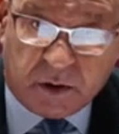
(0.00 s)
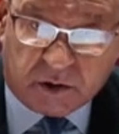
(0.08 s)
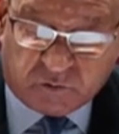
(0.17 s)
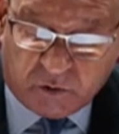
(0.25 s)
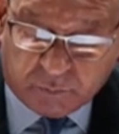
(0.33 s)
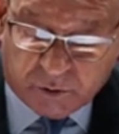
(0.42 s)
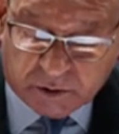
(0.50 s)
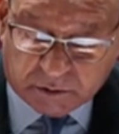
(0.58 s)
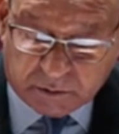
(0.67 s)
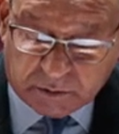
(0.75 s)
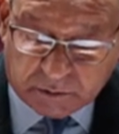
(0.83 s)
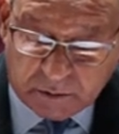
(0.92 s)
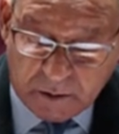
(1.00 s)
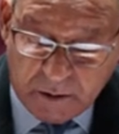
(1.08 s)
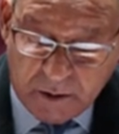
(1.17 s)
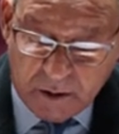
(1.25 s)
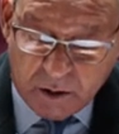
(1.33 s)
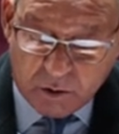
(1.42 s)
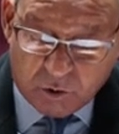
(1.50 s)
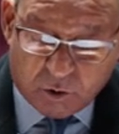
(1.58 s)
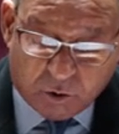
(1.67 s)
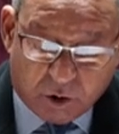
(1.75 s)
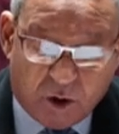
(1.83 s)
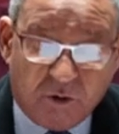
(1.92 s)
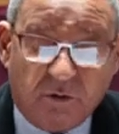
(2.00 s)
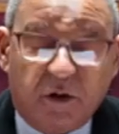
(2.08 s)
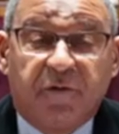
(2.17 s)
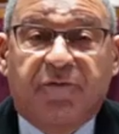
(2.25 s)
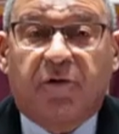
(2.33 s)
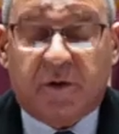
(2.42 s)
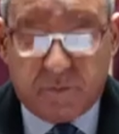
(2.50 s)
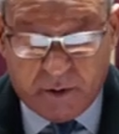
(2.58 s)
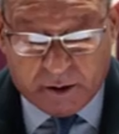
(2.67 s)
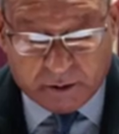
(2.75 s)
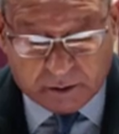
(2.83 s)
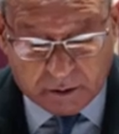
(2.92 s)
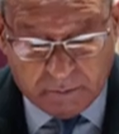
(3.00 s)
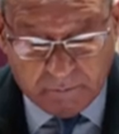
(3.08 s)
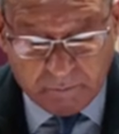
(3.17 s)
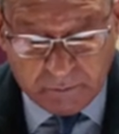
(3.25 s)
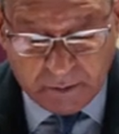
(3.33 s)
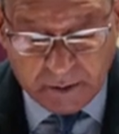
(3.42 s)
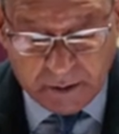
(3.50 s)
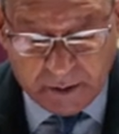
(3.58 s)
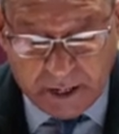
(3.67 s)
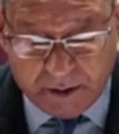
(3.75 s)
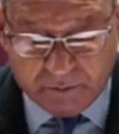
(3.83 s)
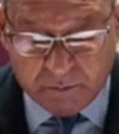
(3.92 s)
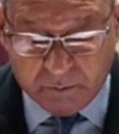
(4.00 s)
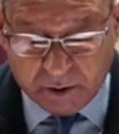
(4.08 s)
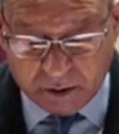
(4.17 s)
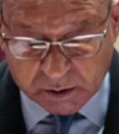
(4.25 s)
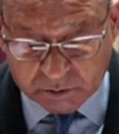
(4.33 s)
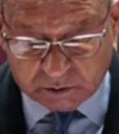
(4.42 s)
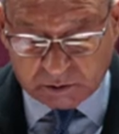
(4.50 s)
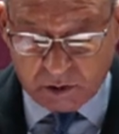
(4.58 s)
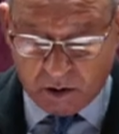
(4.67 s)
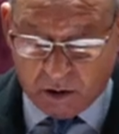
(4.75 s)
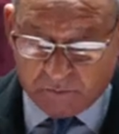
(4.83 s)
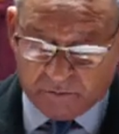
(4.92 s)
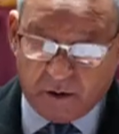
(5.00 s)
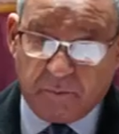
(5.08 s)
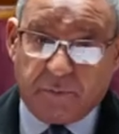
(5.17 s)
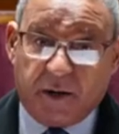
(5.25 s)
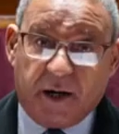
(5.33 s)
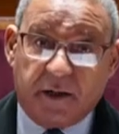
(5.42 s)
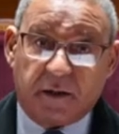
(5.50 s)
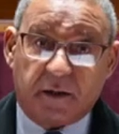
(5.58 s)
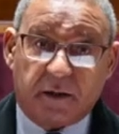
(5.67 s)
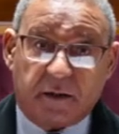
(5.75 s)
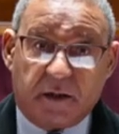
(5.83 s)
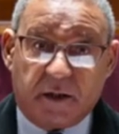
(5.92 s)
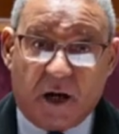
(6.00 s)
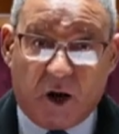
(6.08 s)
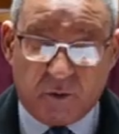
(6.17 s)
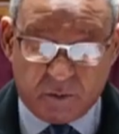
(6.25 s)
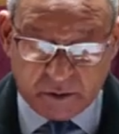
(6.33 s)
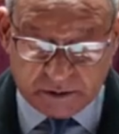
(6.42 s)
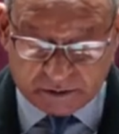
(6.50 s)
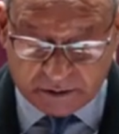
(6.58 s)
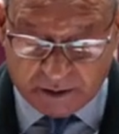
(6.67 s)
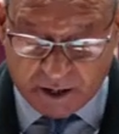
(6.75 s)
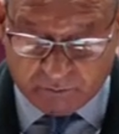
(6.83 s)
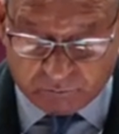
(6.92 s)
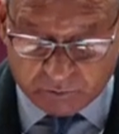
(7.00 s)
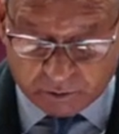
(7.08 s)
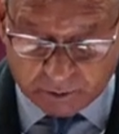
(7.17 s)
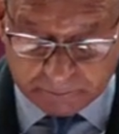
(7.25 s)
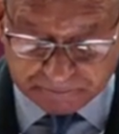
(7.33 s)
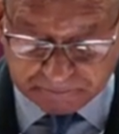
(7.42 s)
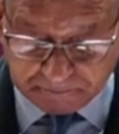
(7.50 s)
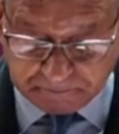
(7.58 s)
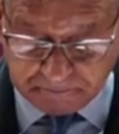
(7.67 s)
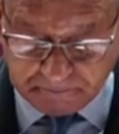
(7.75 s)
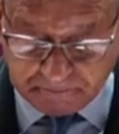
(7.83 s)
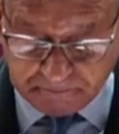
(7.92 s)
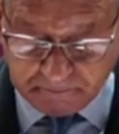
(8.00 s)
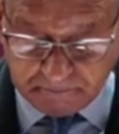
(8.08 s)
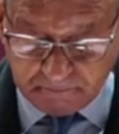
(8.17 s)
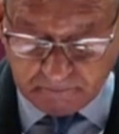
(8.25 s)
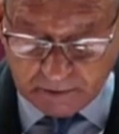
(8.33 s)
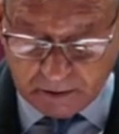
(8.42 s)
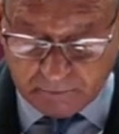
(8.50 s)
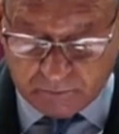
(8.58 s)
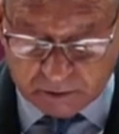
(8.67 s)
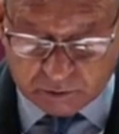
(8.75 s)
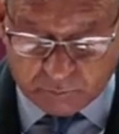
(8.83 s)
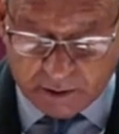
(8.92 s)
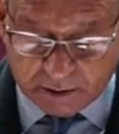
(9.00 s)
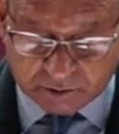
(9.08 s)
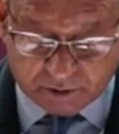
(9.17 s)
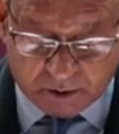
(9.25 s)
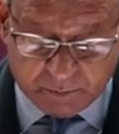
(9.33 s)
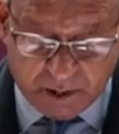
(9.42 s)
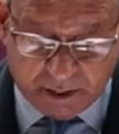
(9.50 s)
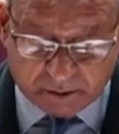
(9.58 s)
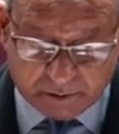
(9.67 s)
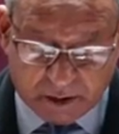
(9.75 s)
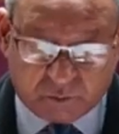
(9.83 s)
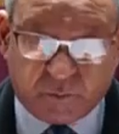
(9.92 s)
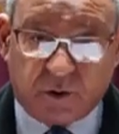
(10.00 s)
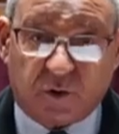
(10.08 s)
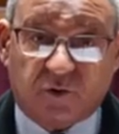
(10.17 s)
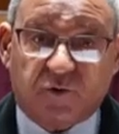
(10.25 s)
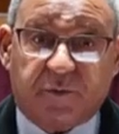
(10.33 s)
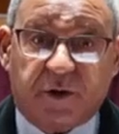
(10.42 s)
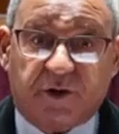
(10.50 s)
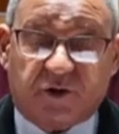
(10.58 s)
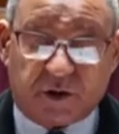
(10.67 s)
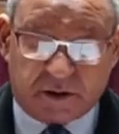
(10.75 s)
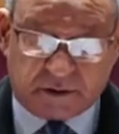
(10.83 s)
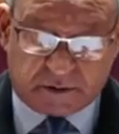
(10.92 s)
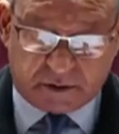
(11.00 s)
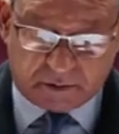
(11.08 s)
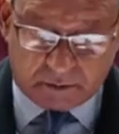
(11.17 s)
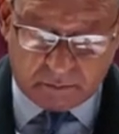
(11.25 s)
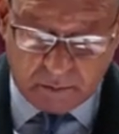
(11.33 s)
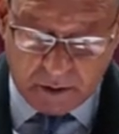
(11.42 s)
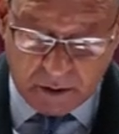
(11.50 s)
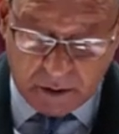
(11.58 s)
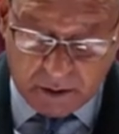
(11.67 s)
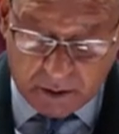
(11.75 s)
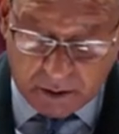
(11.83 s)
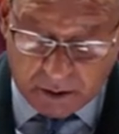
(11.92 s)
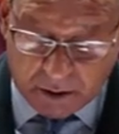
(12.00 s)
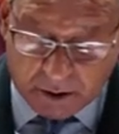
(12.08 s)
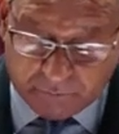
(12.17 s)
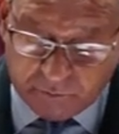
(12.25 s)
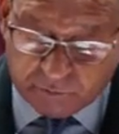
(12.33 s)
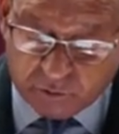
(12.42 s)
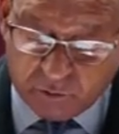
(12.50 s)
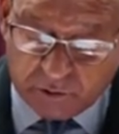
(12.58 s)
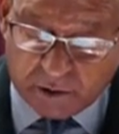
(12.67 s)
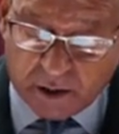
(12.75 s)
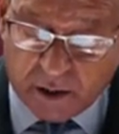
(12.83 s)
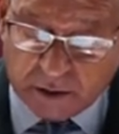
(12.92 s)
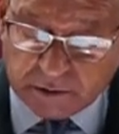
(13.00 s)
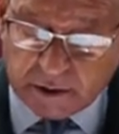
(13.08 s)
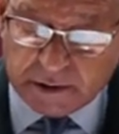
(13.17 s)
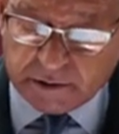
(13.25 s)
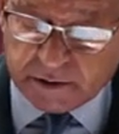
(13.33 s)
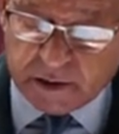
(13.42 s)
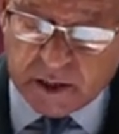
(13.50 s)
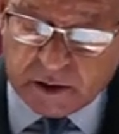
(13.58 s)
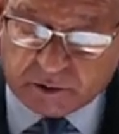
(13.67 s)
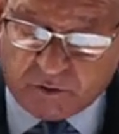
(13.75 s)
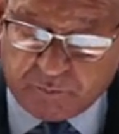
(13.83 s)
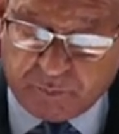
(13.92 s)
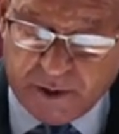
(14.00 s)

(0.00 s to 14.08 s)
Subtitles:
military presence, good only for America and the minions of empire in our midst in Africa. And this while Jeremiah Wright went on to preach justice, even through years and tears of